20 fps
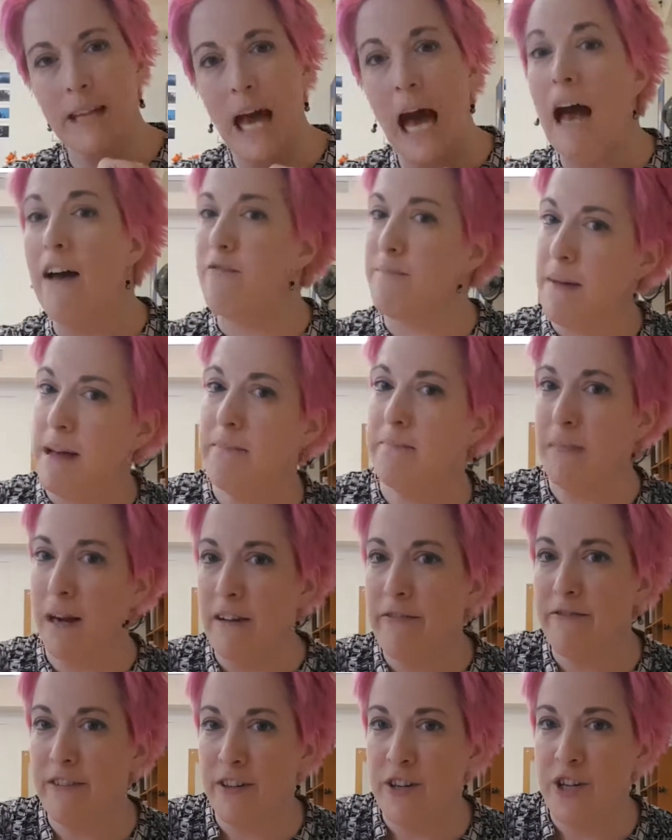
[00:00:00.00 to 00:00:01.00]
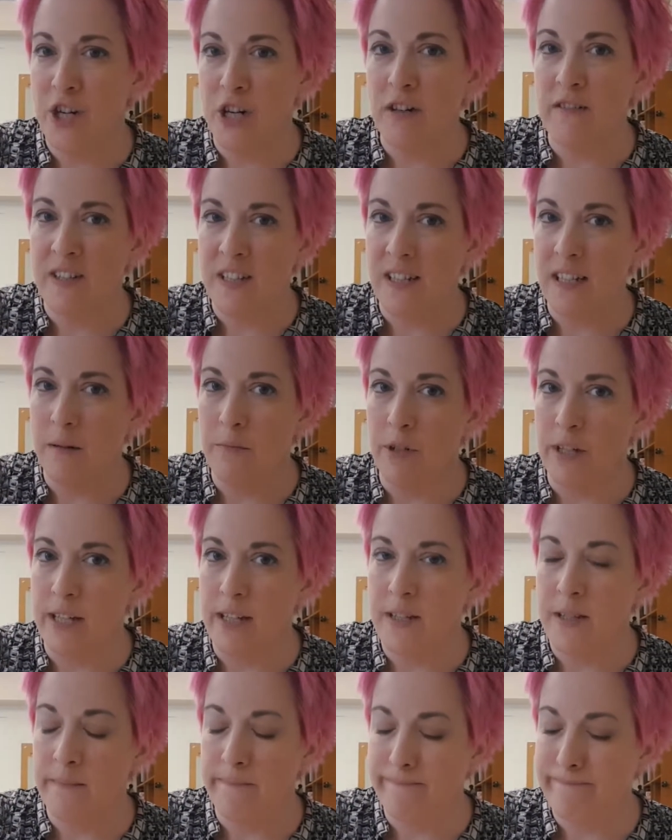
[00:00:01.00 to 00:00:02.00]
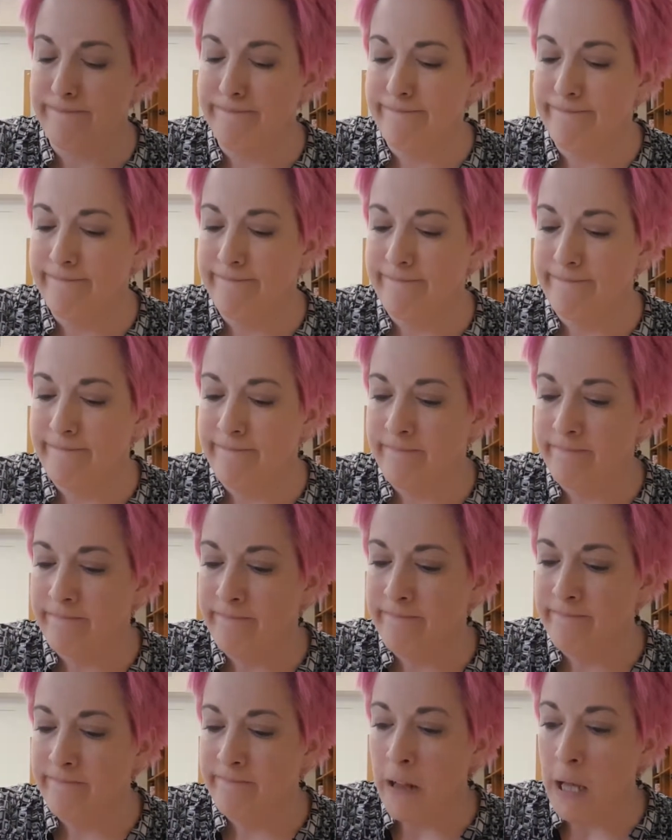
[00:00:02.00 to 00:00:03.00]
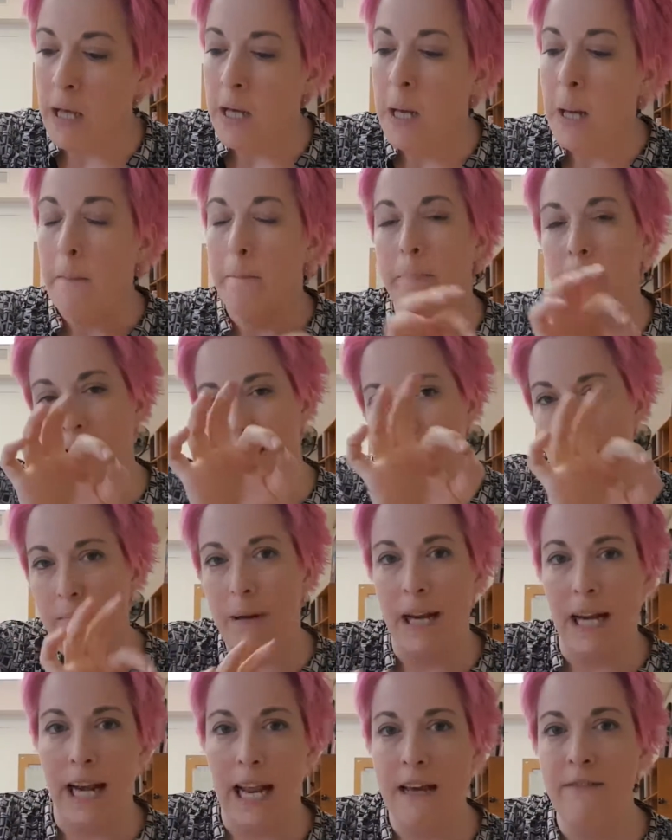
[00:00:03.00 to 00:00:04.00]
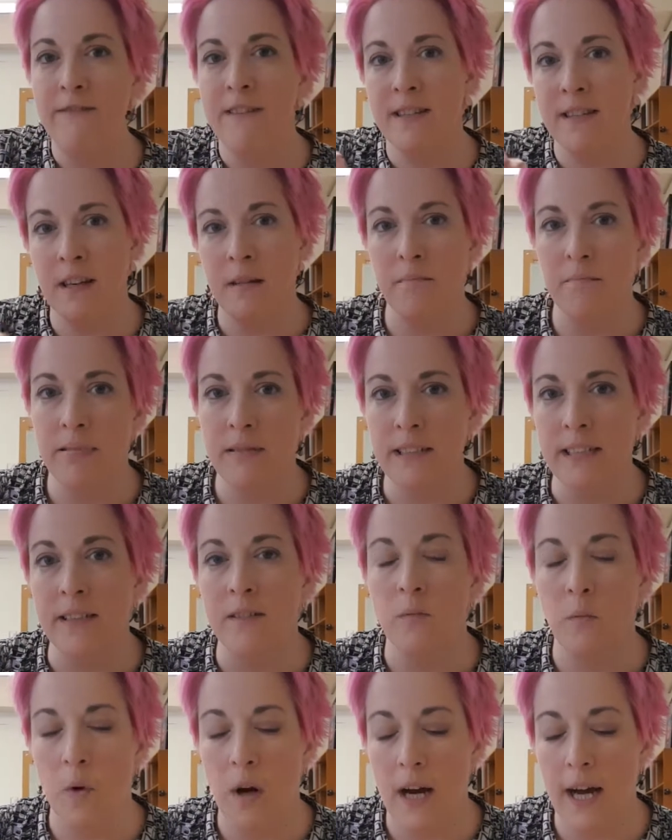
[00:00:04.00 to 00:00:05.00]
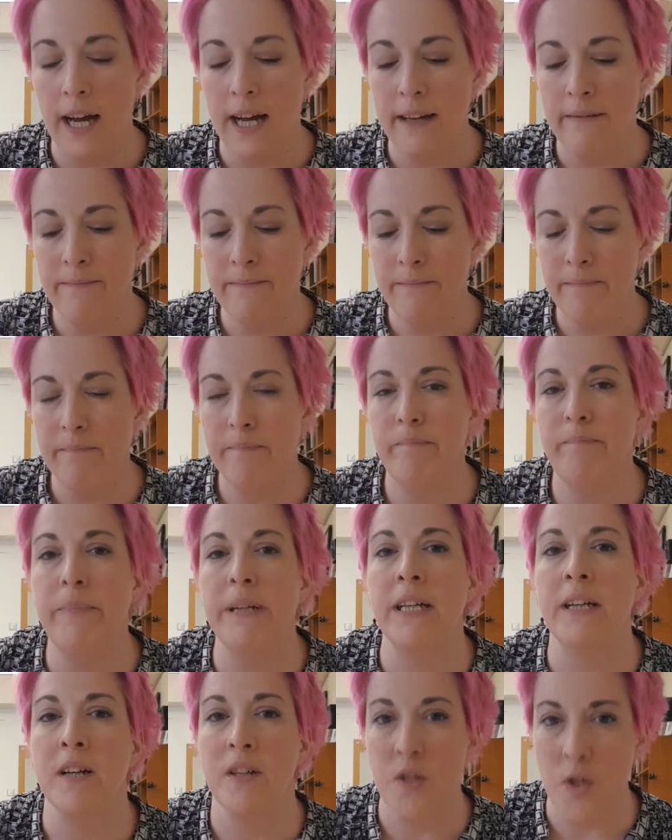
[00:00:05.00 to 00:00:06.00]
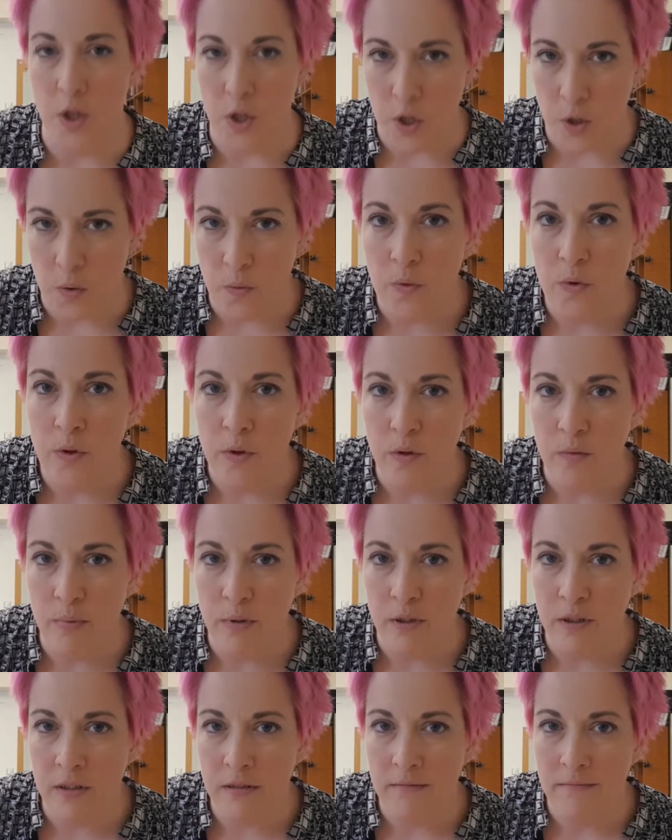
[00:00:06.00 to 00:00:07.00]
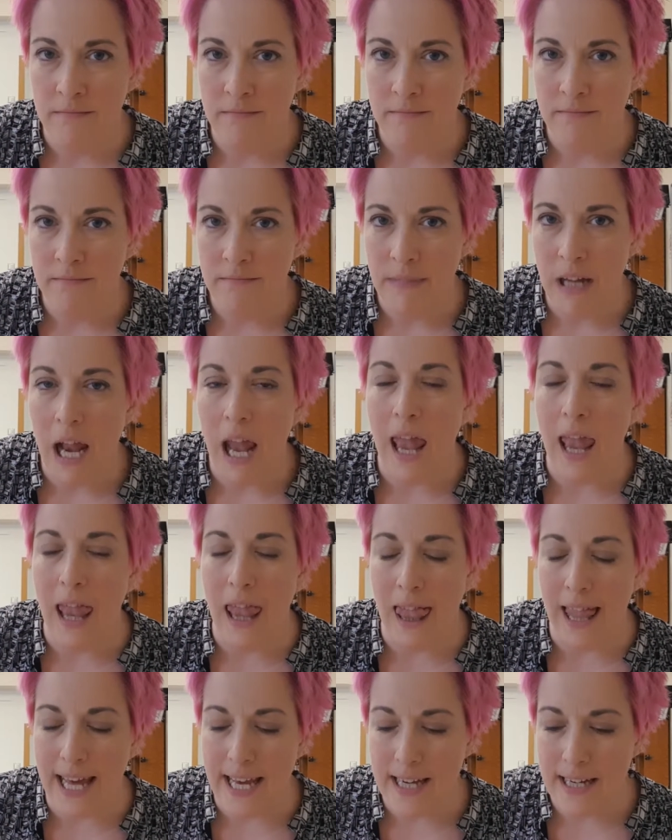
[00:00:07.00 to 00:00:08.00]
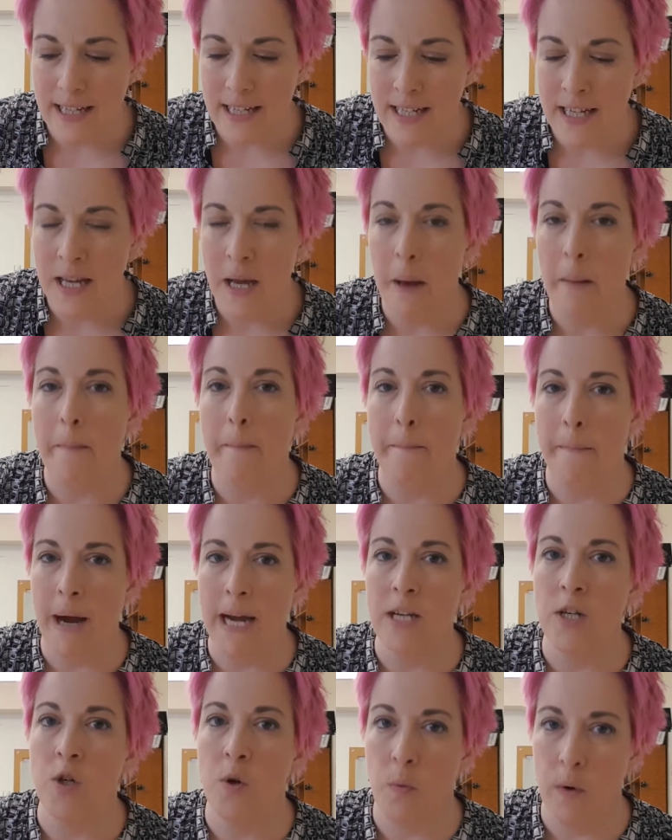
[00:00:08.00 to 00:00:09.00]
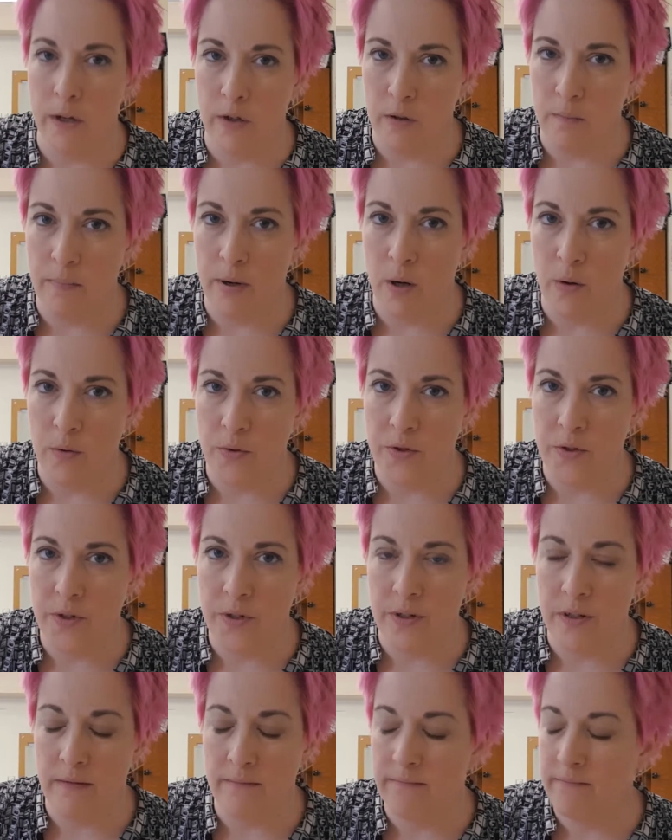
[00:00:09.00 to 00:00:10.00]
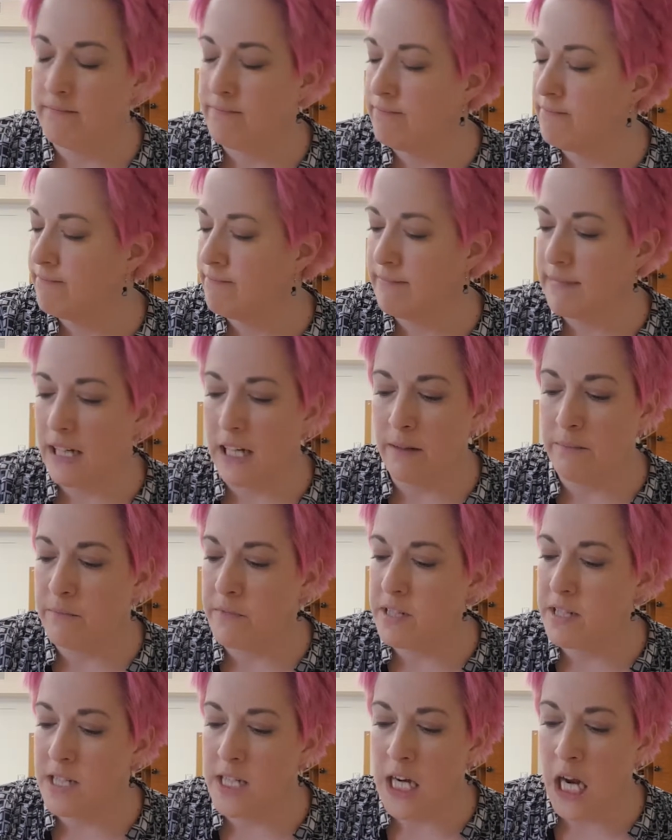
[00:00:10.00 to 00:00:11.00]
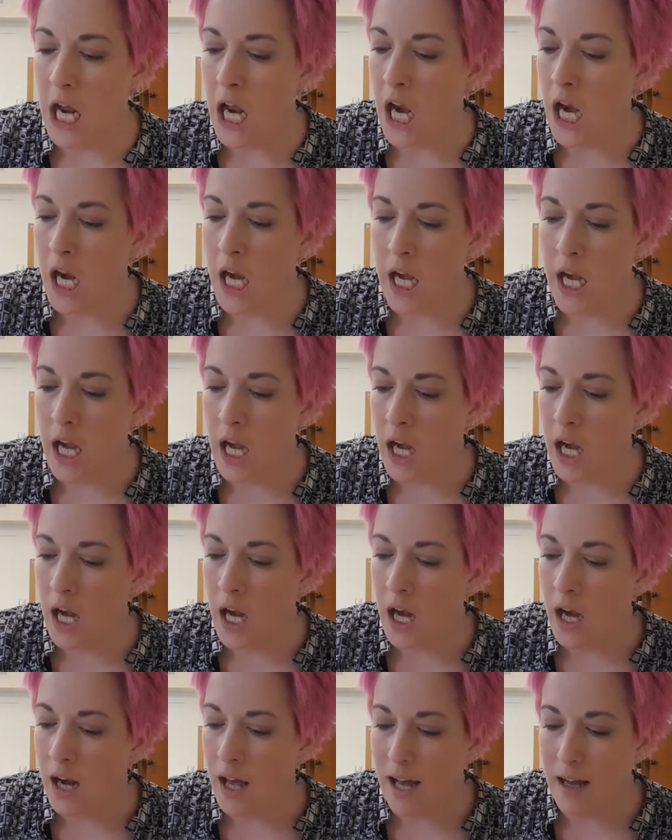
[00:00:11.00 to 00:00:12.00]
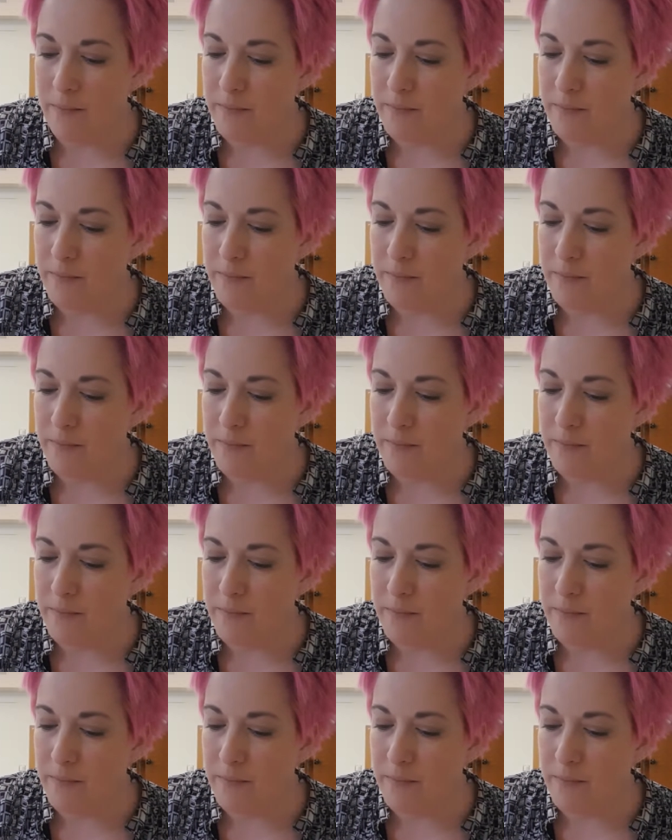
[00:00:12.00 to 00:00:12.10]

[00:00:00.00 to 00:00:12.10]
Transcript: I've met my fair share of celebrities, but now my life is complete. Why? Because a YouTuber liked my Twitter post. I'm done.